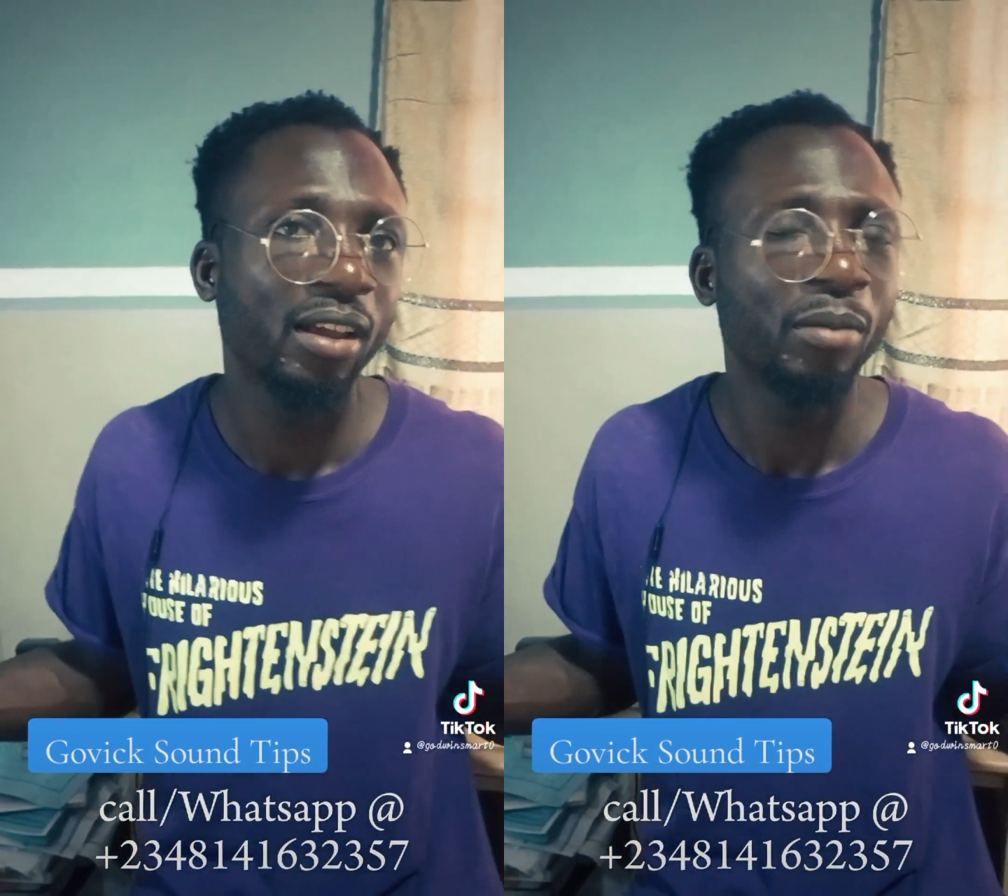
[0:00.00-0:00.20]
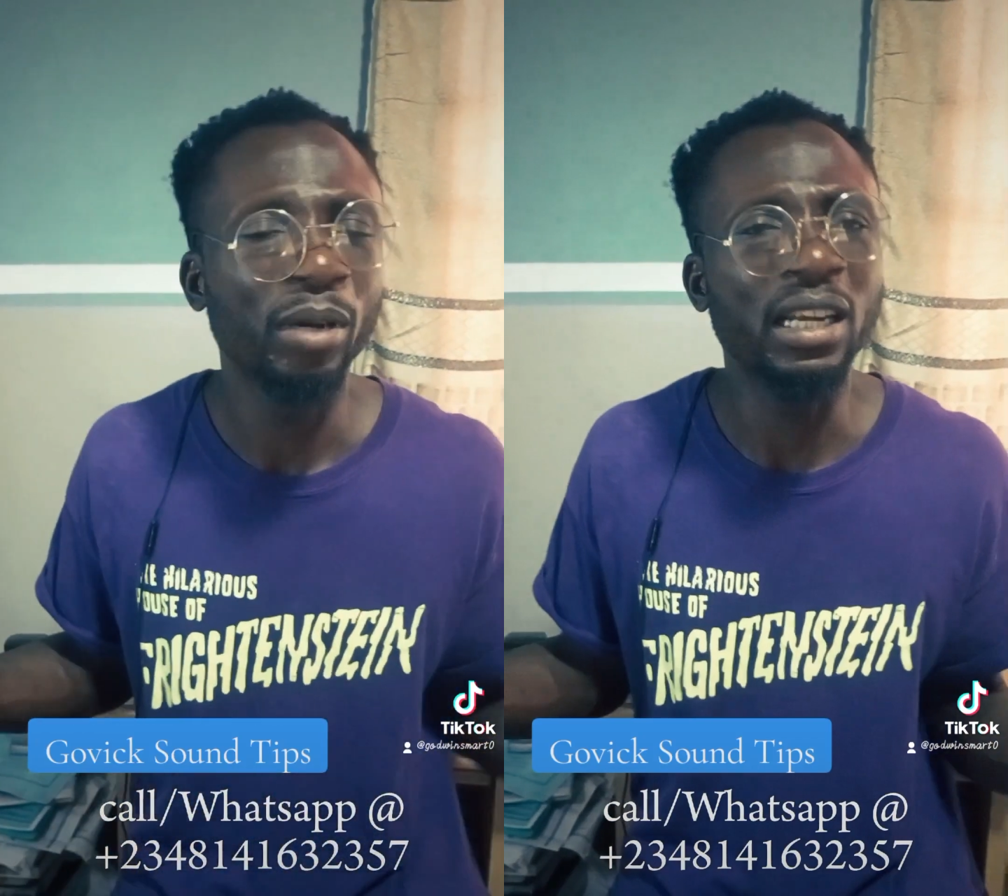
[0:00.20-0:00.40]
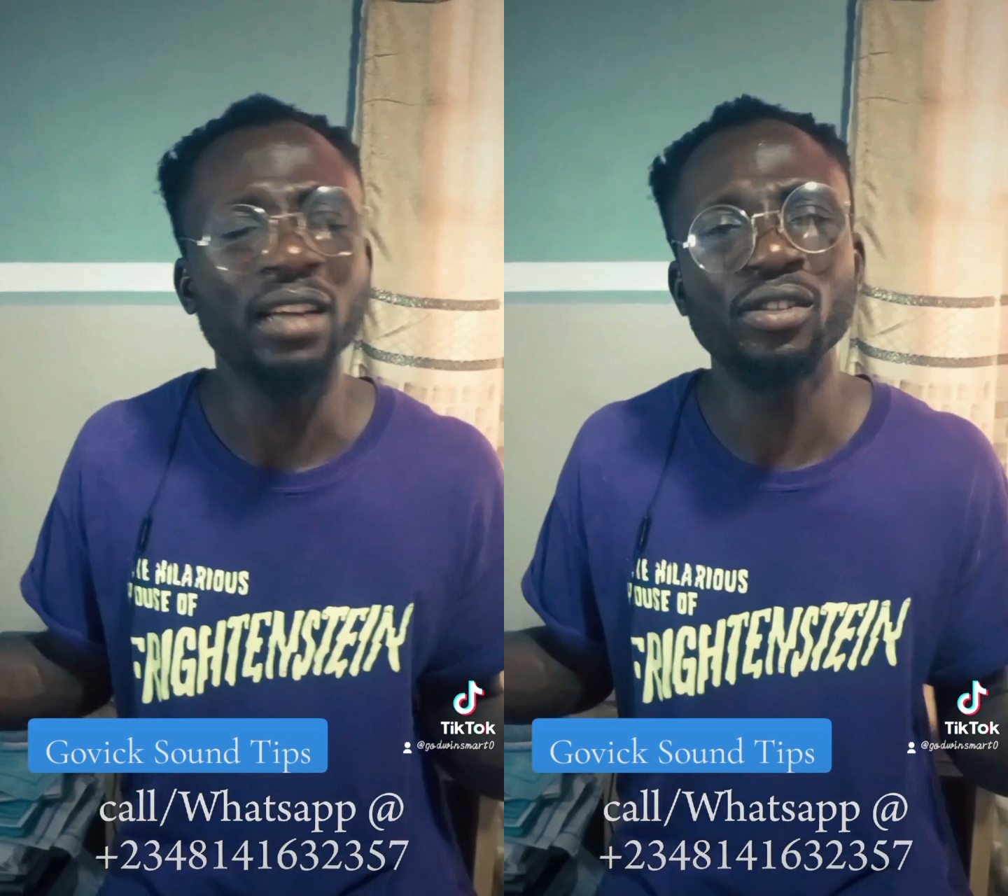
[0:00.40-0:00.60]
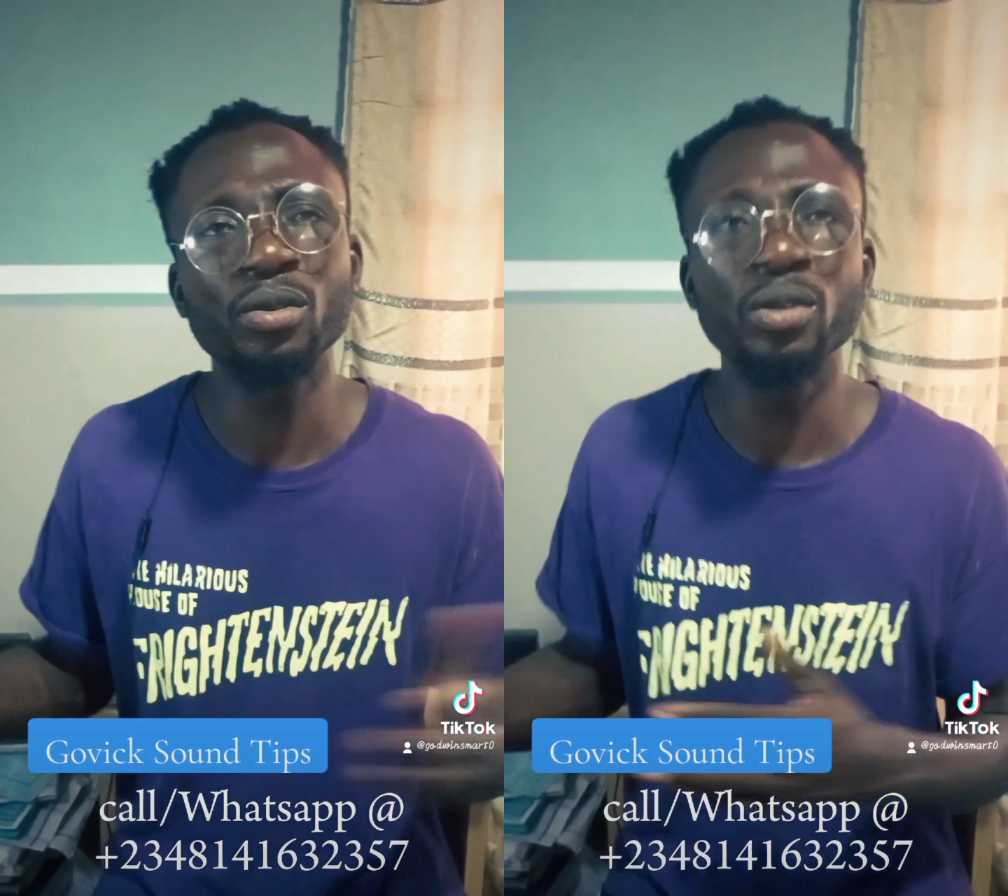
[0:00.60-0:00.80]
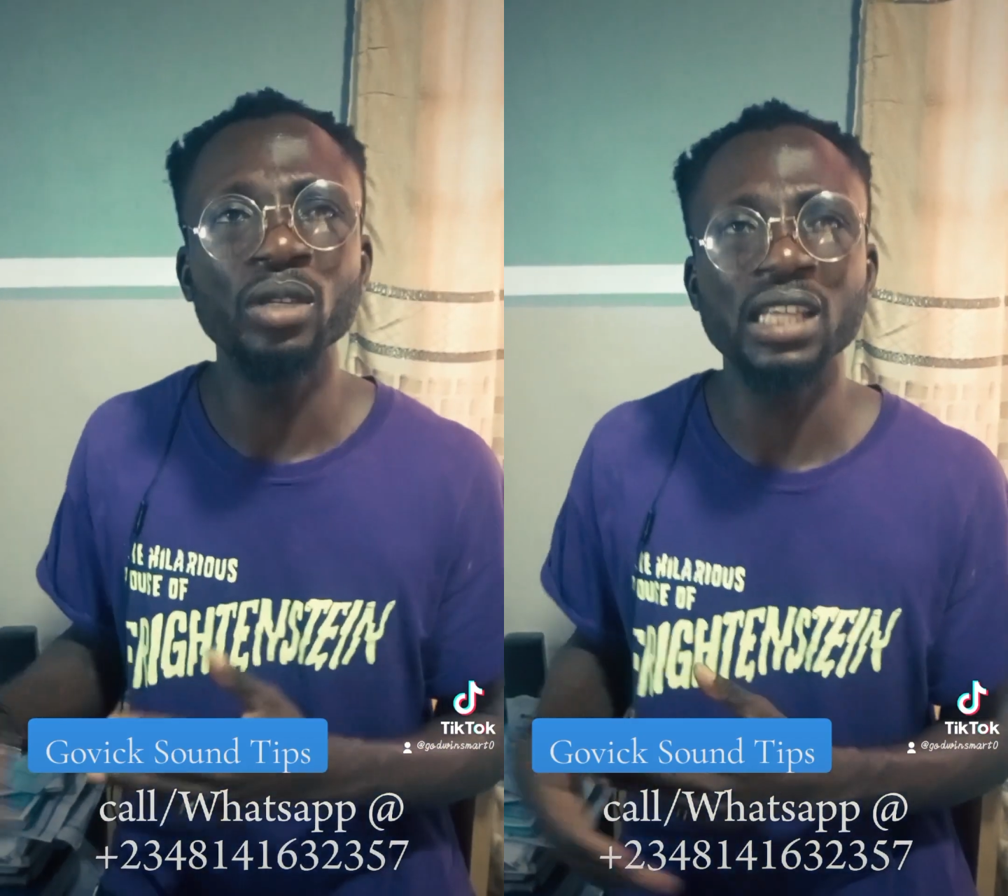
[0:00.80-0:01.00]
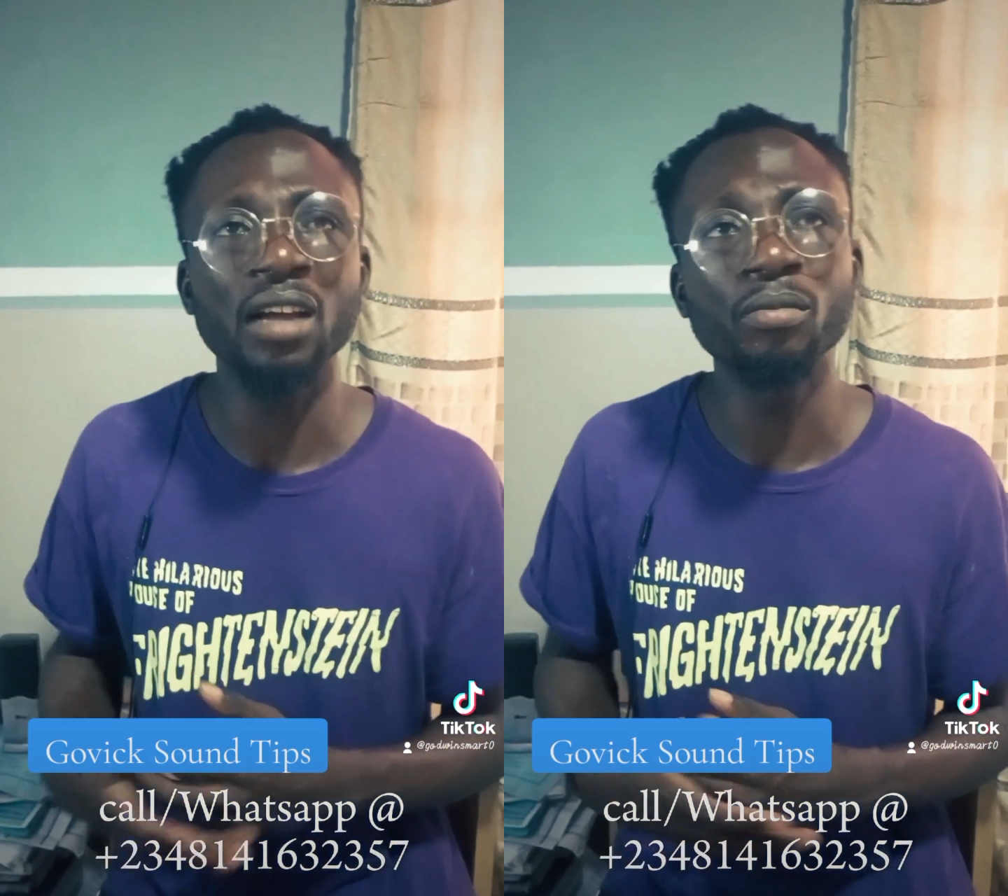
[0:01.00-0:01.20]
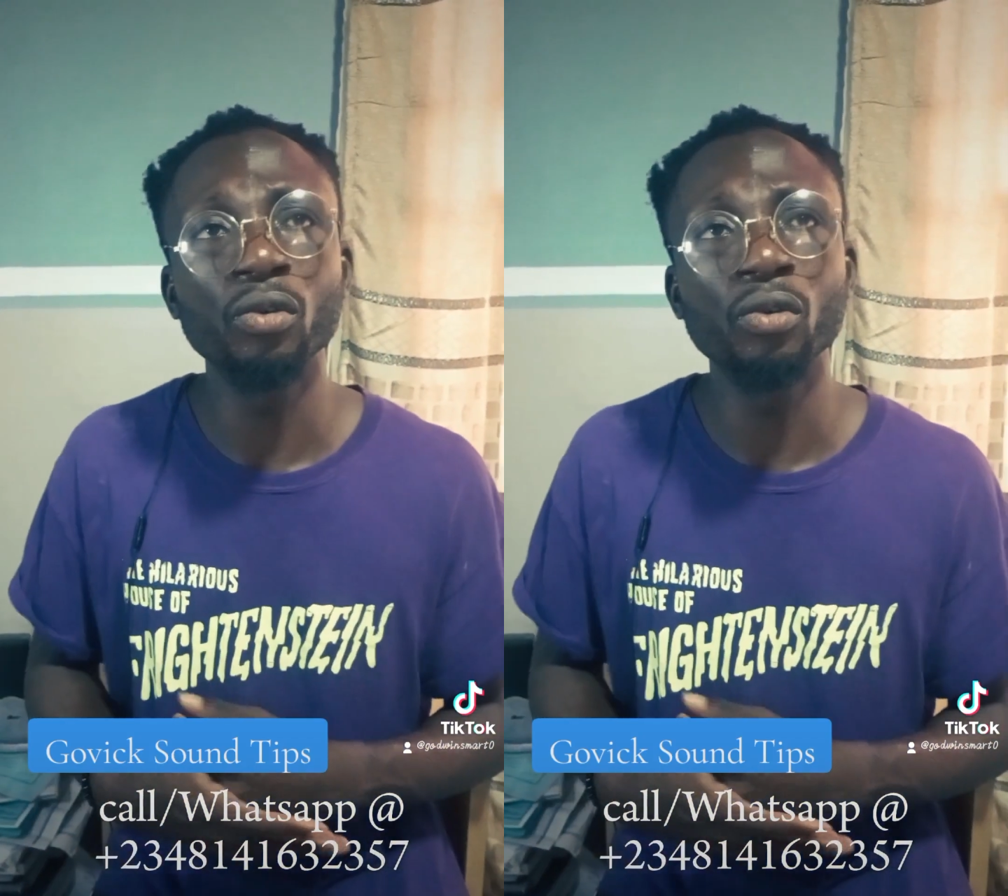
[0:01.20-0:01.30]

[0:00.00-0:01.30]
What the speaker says: but then studio sound,